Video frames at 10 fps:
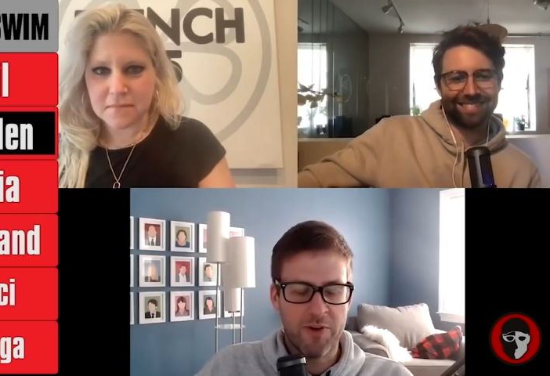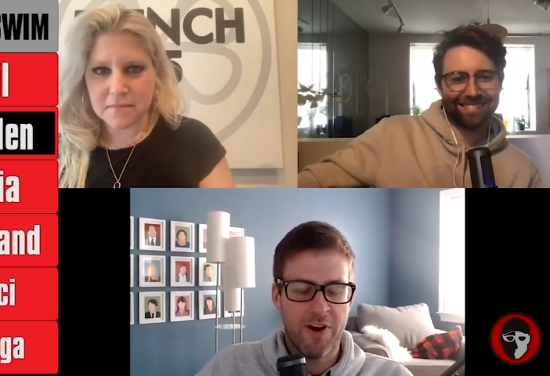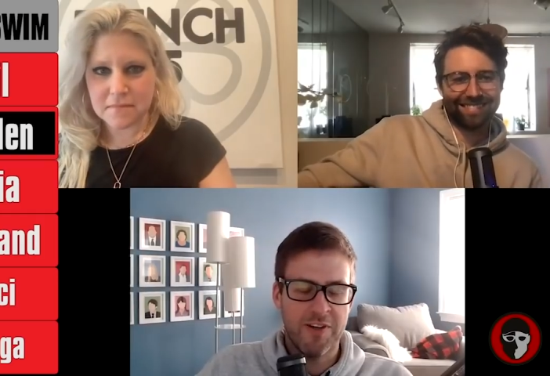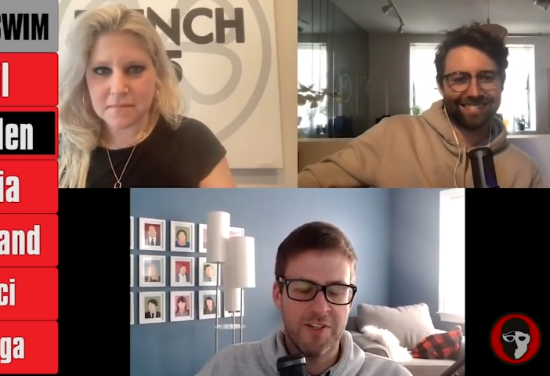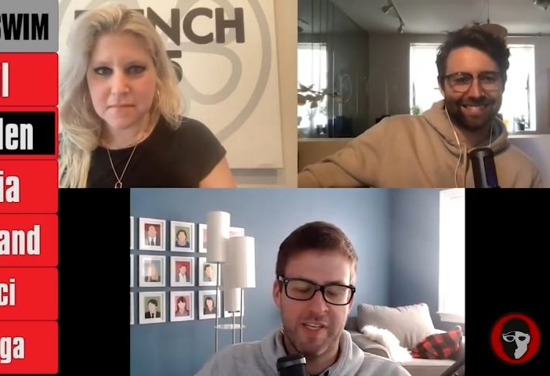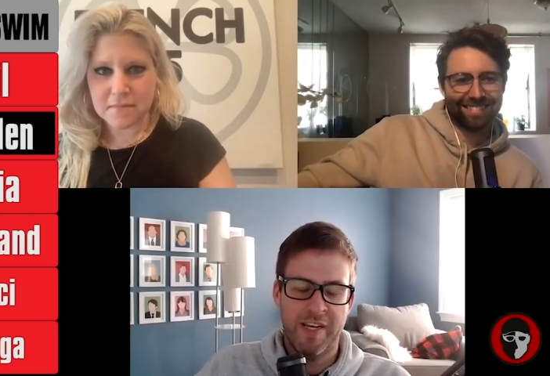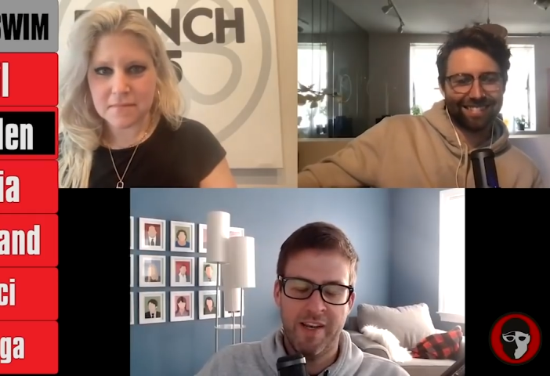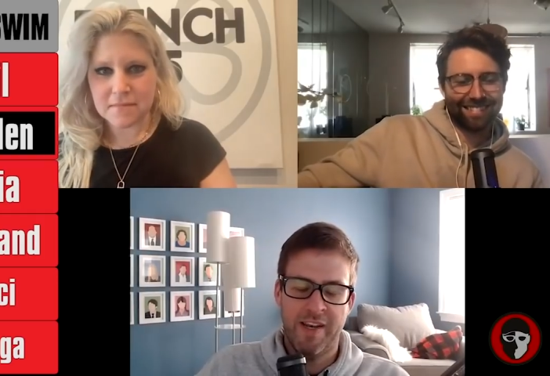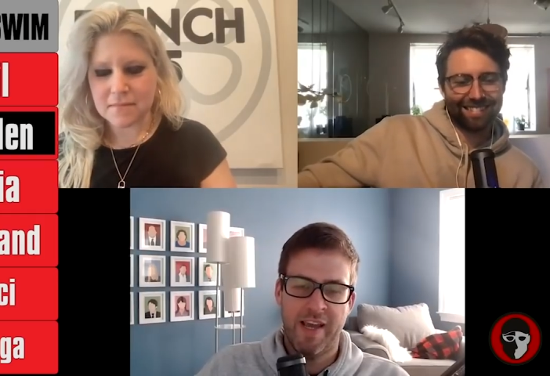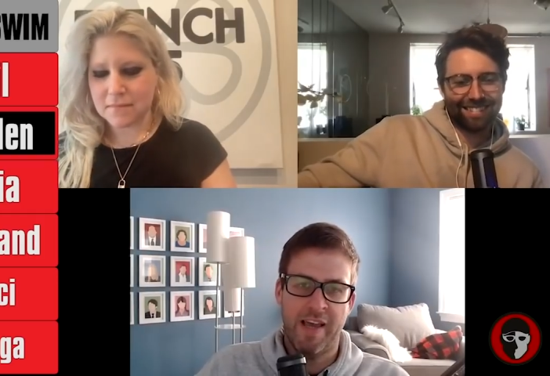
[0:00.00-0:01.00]

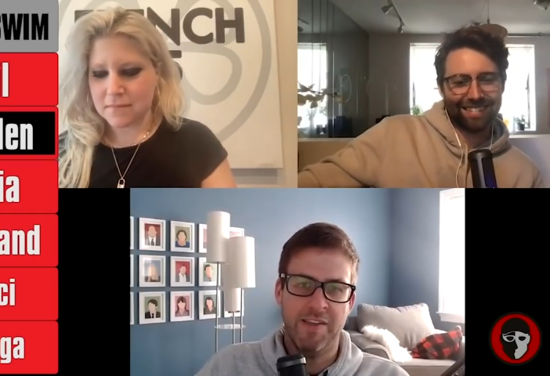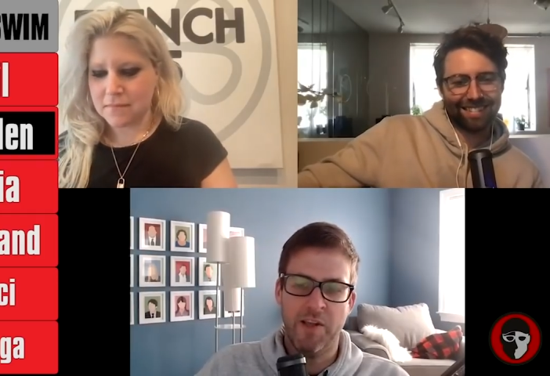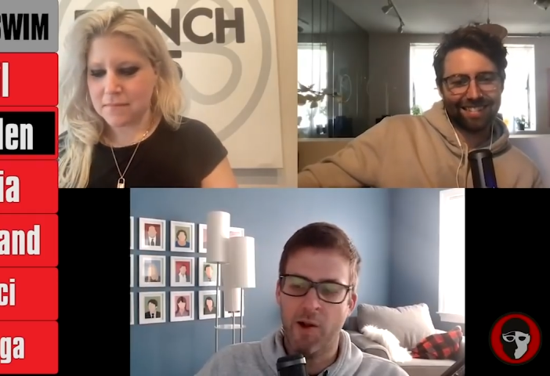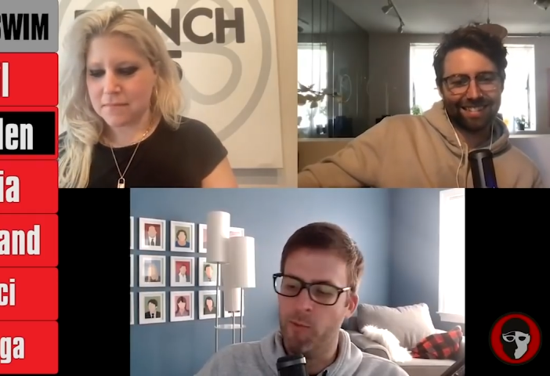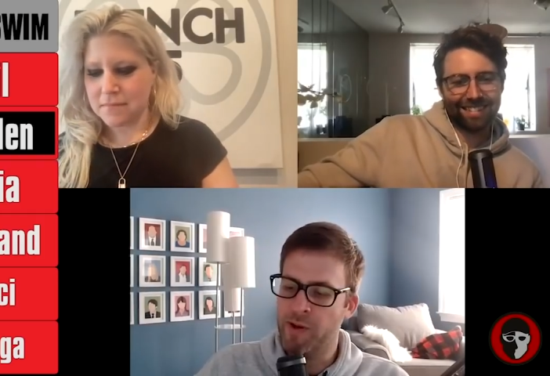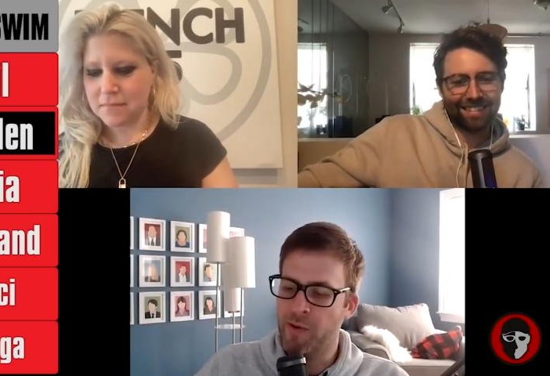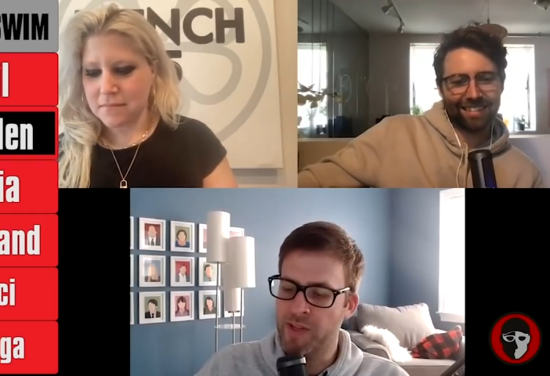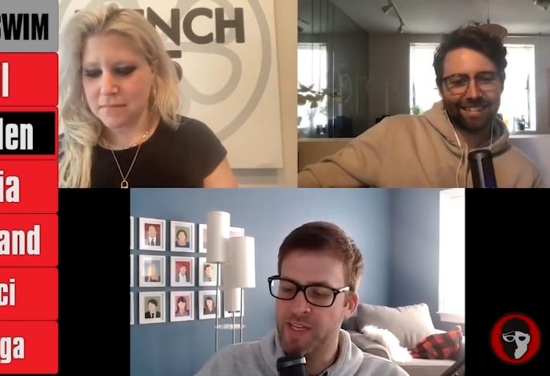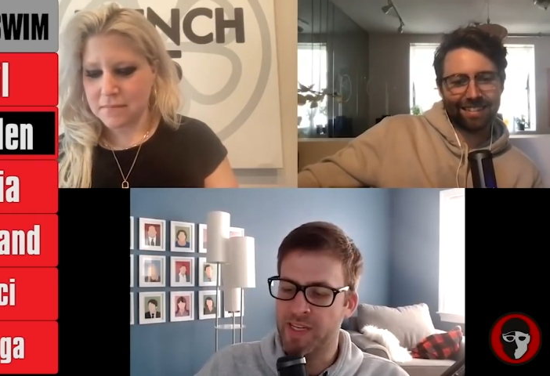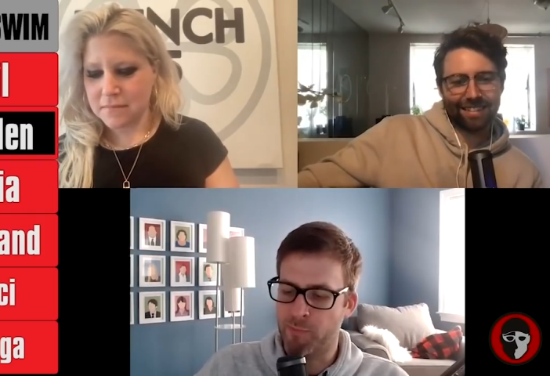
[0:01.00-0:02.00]
Speaker 1: Carson, I, you know, we don't
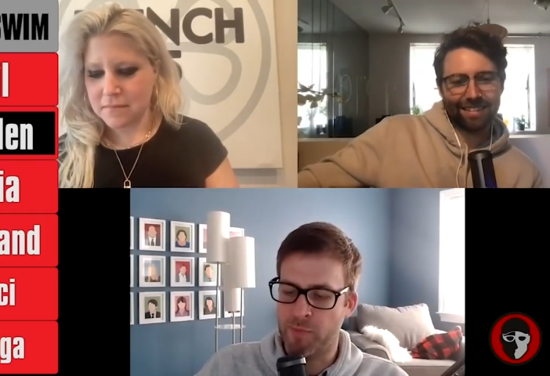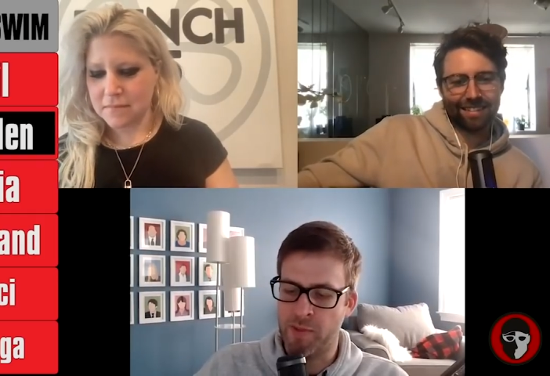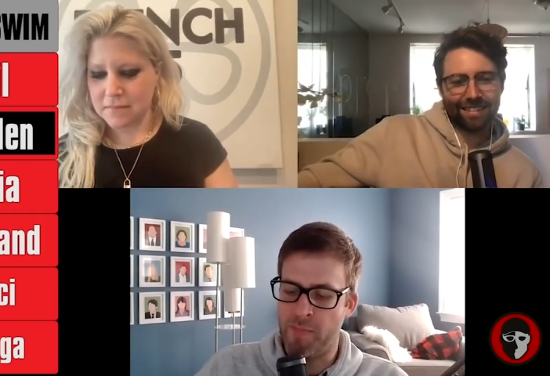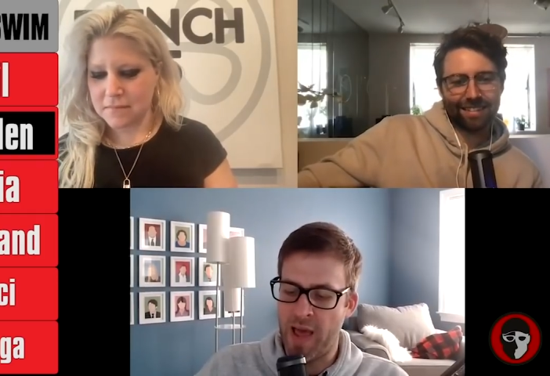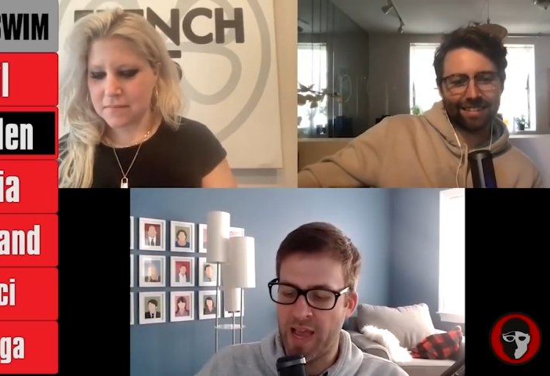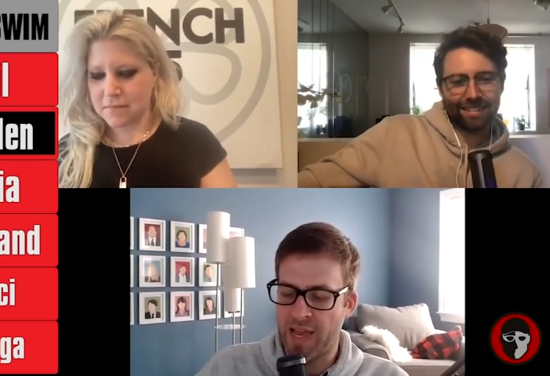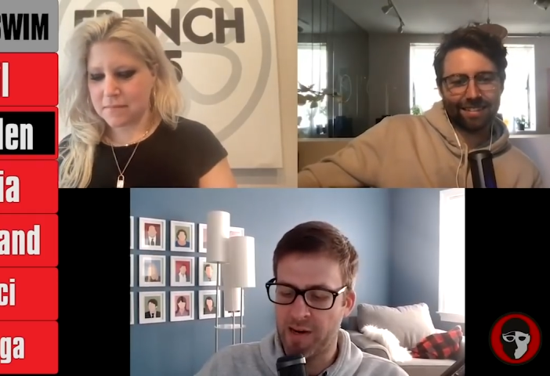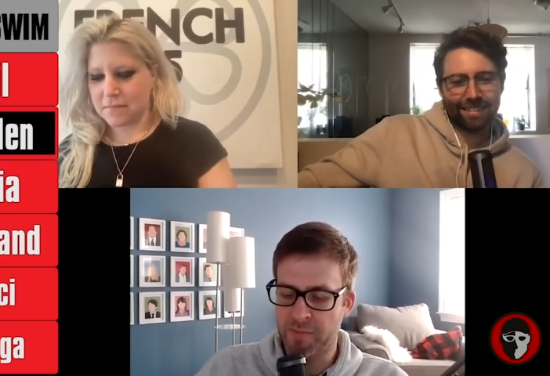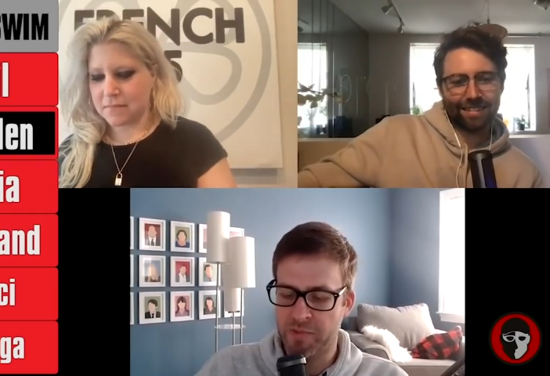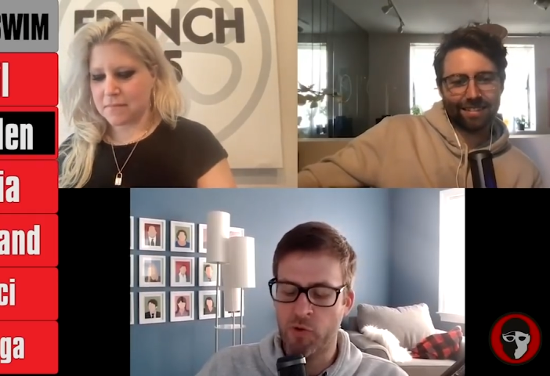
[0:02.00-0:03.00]
need to, to bag
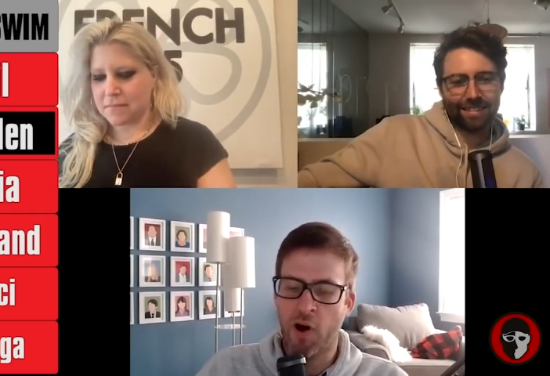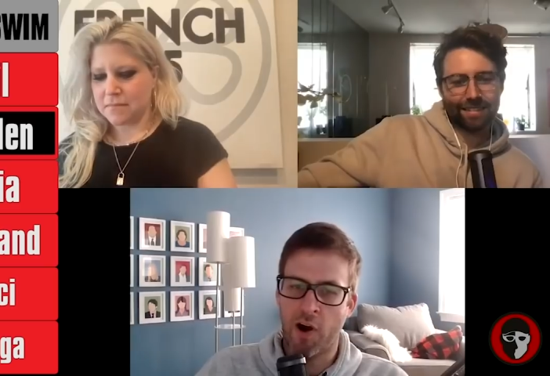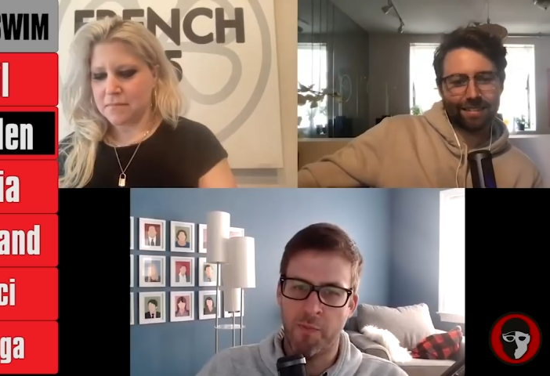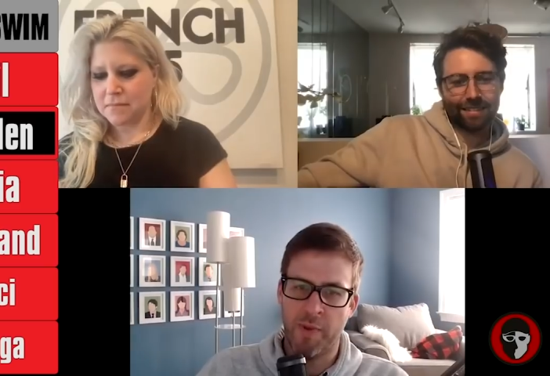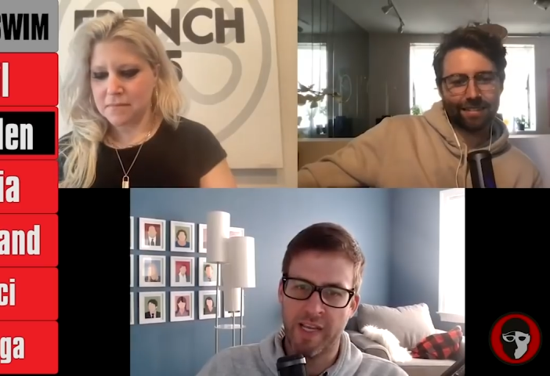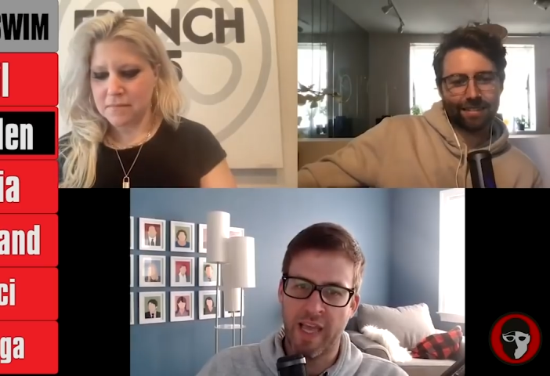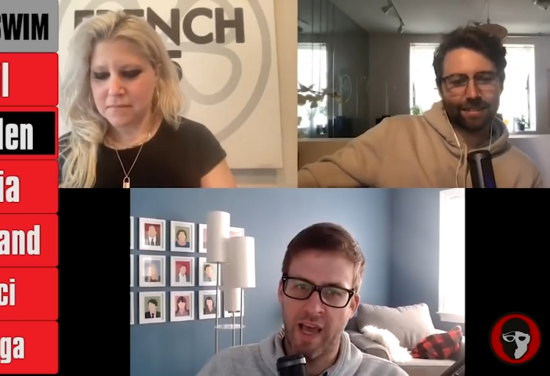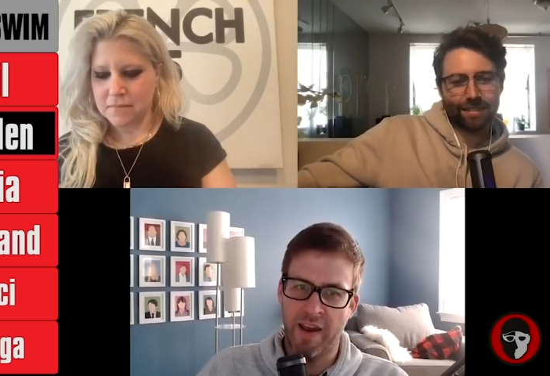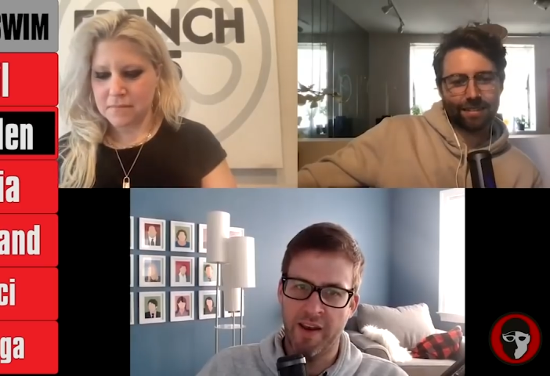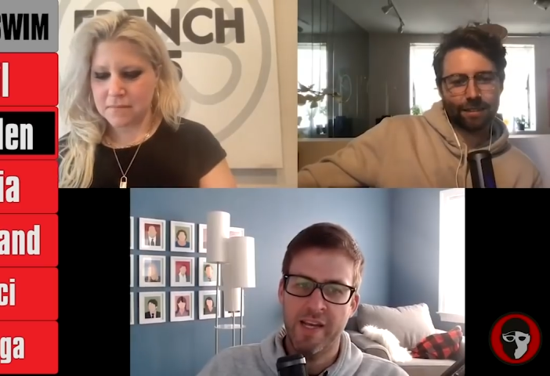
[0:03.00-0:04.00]
on him too hard, but
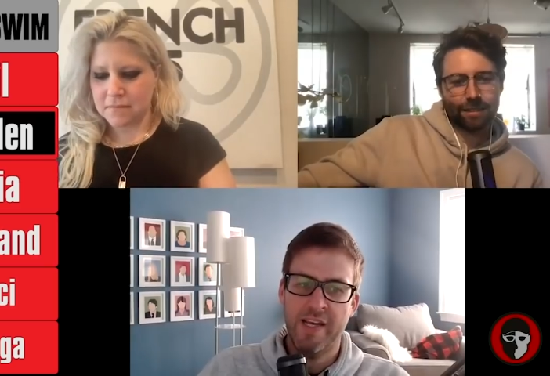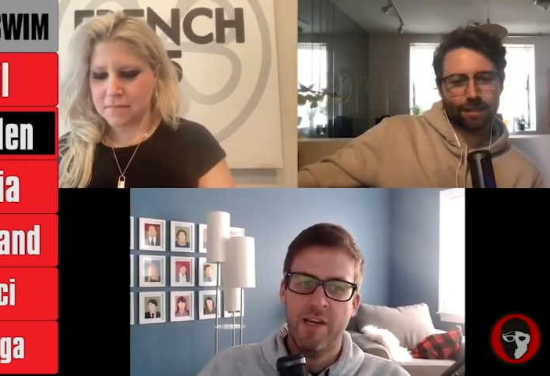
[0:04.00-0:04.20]
again,